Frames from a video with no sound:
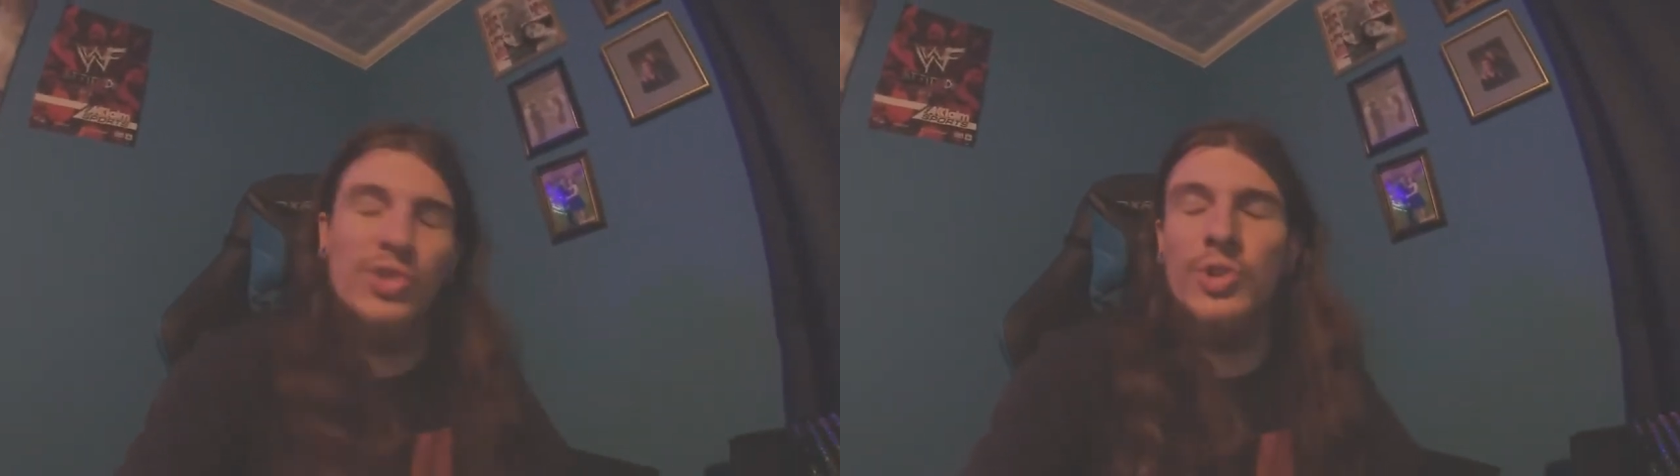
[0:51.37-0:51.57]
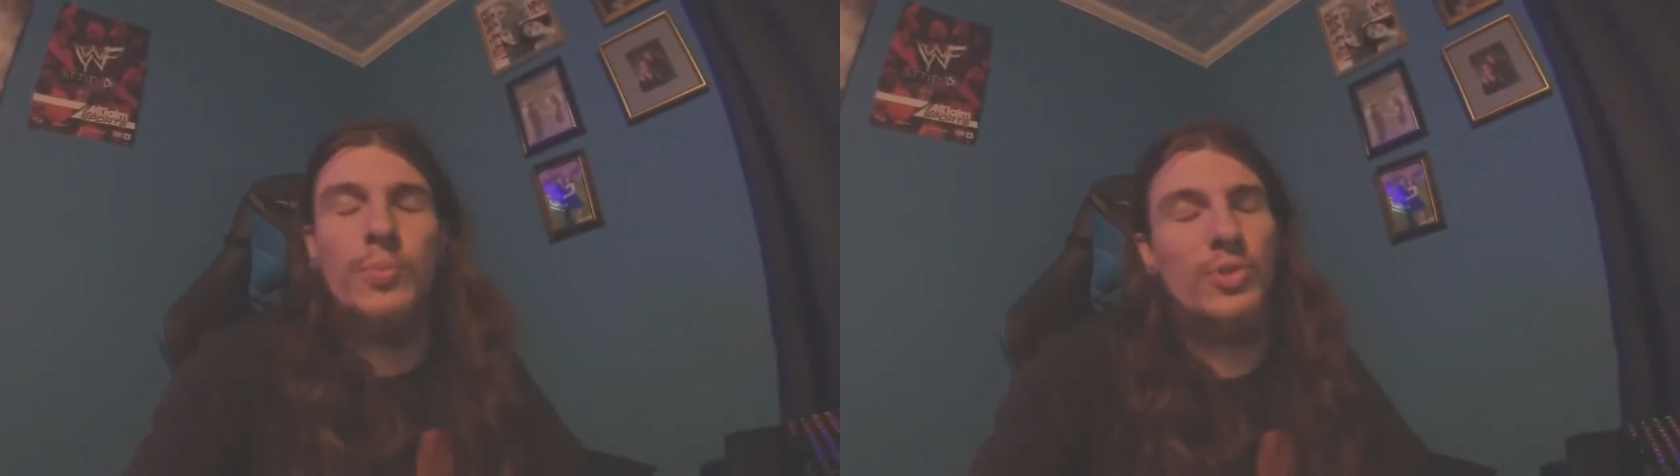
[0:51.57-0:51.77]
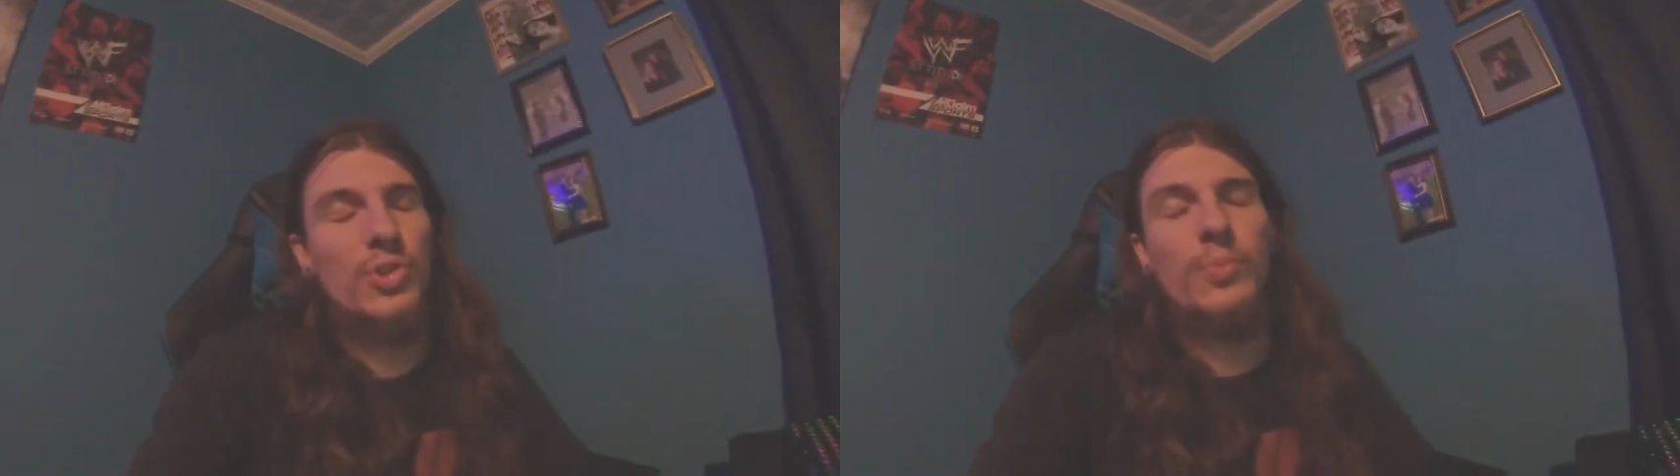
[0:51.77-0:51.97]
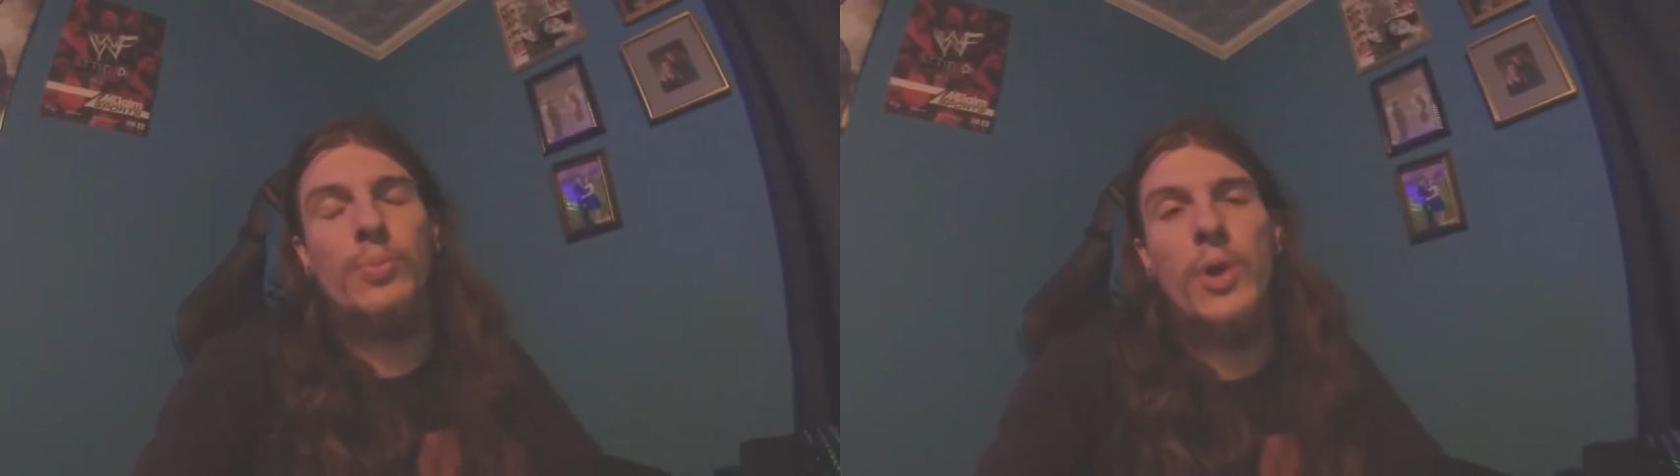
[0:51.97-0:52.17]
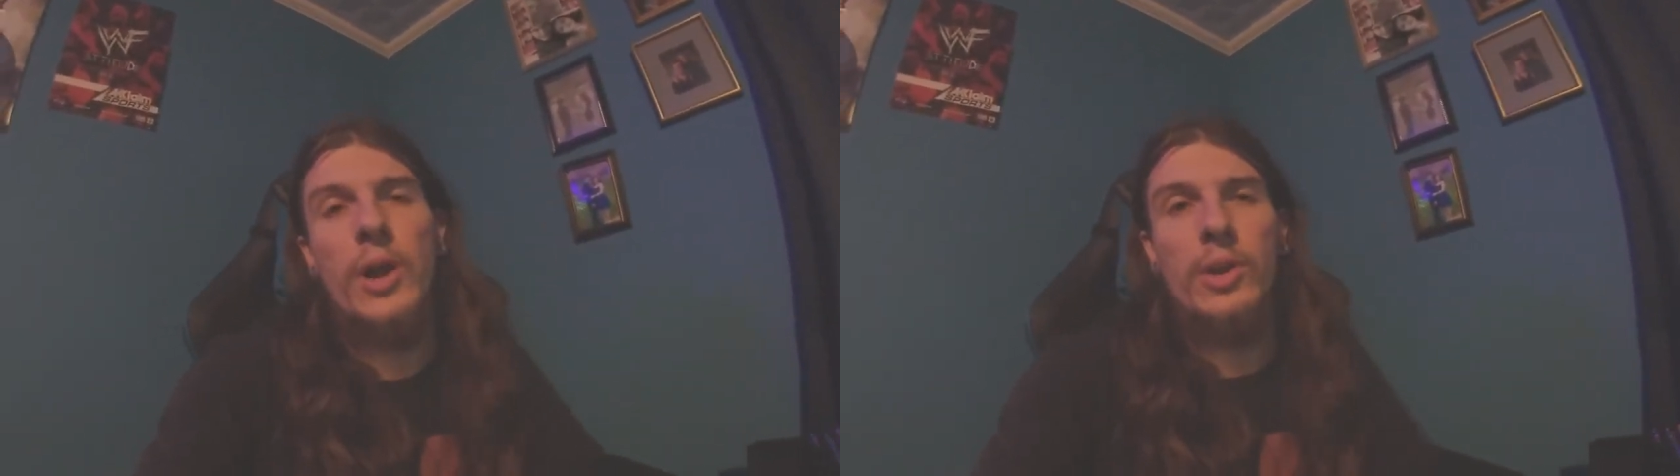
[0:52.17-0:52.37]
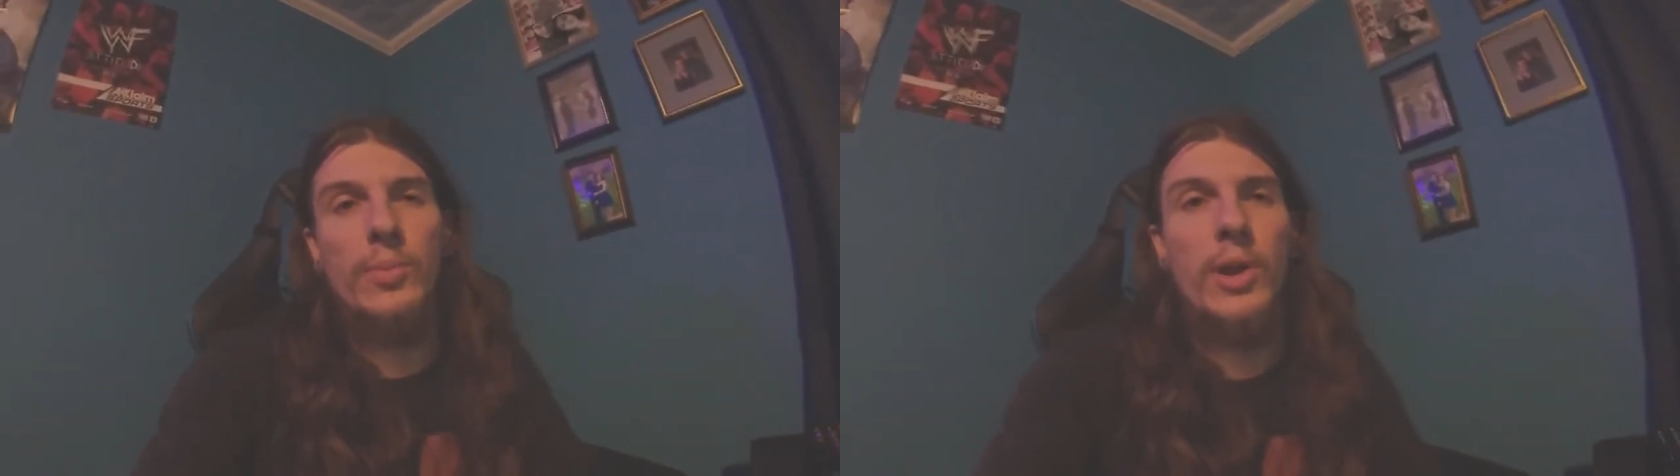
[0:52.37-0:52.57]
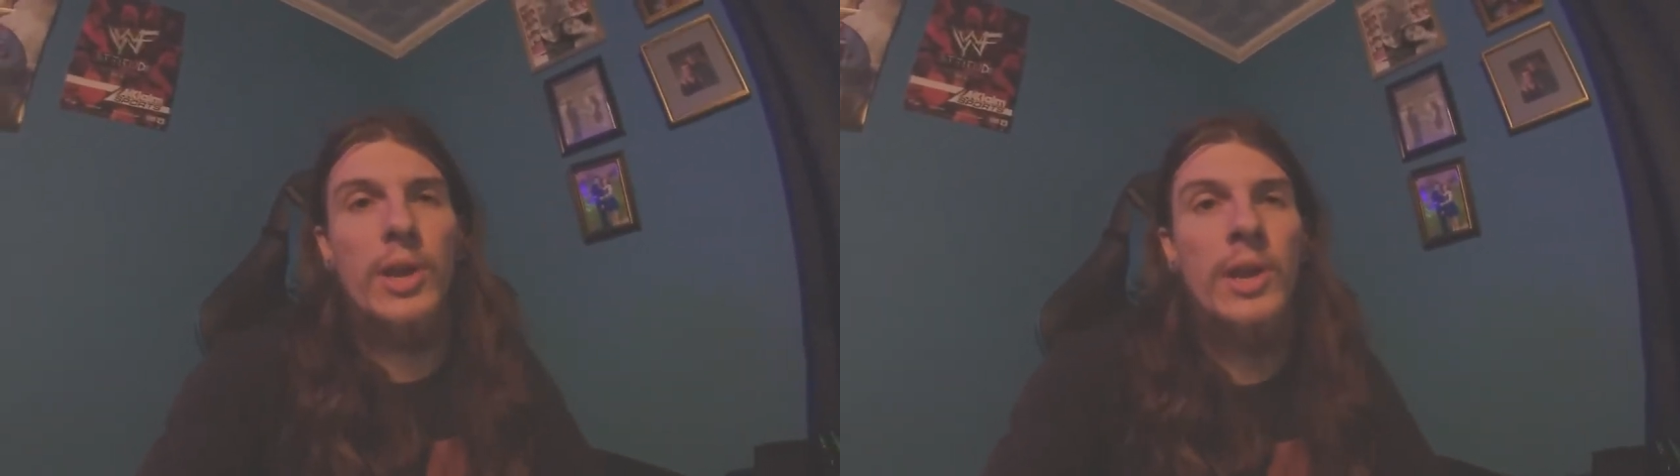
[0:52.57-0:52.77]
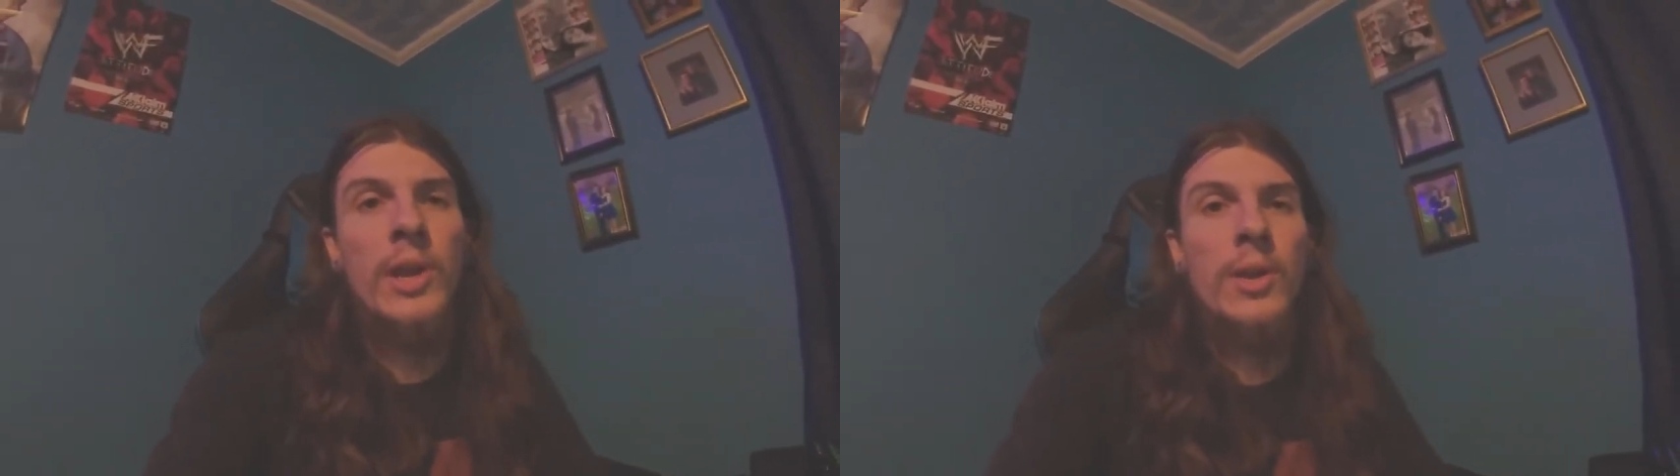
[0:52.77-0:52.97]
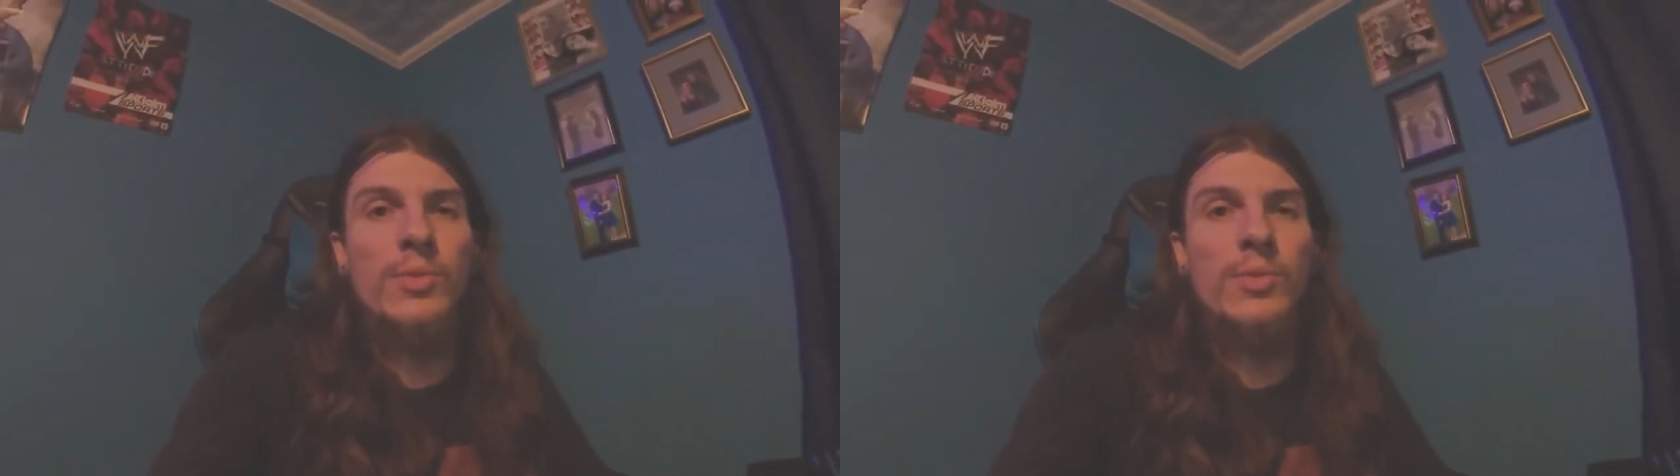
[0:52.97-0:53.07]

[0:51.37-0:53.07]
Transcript: super, super proud of you, buddy.